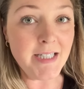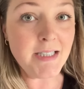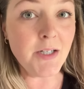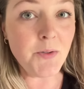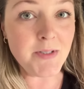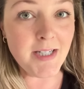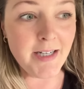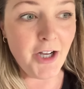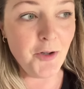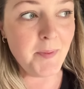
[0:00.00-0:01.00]
So it's going
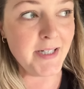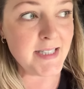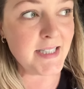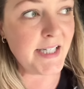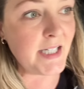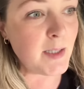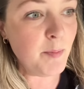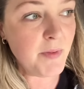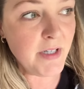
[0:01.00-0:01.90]
to help us keep